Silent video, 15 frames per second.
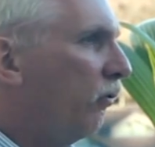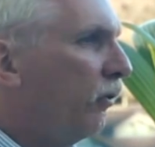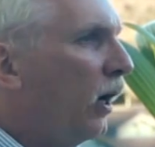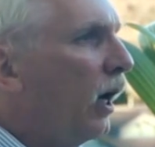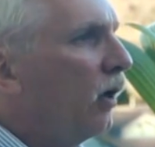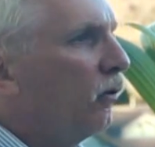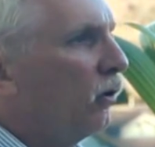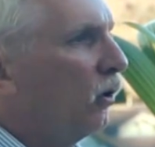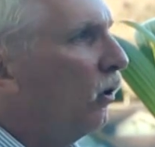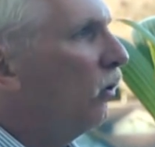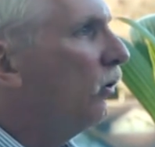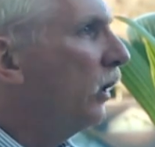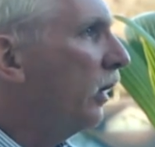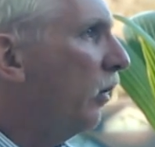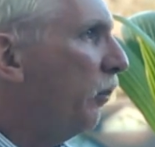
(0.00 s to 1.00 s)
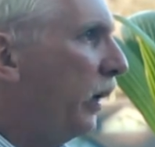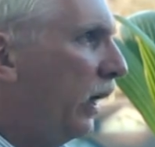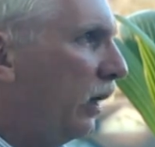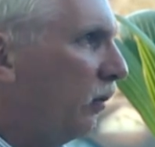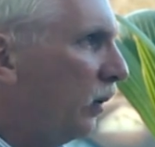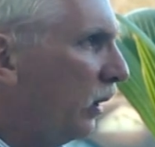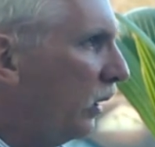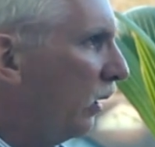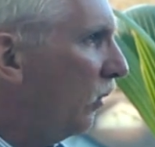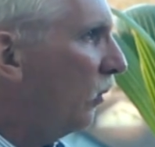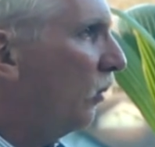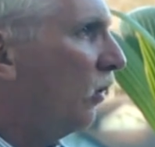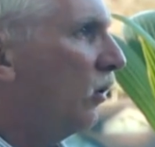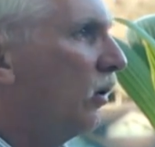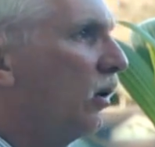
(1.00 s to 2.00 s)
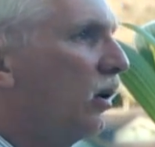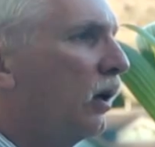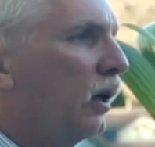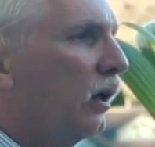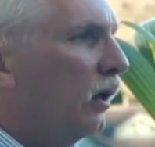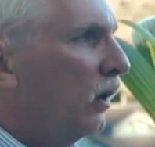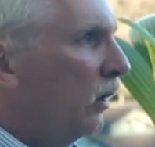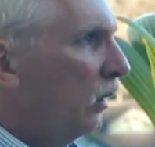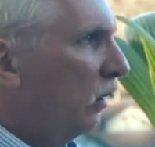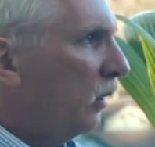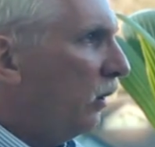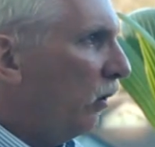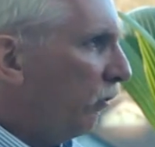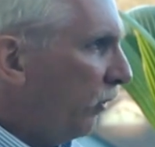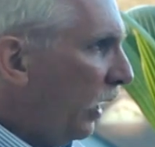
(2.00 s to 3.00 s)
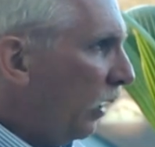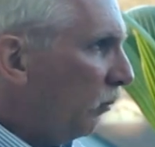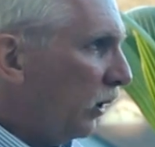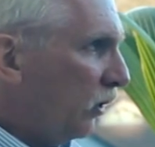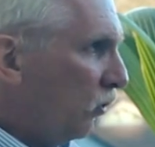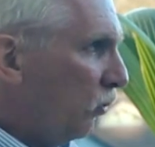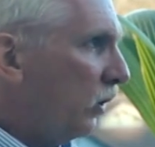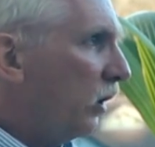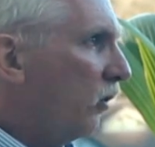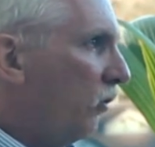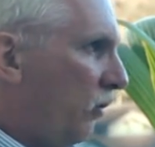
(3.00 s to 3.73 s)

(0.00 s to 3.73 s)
a father holding a baby, or a family doing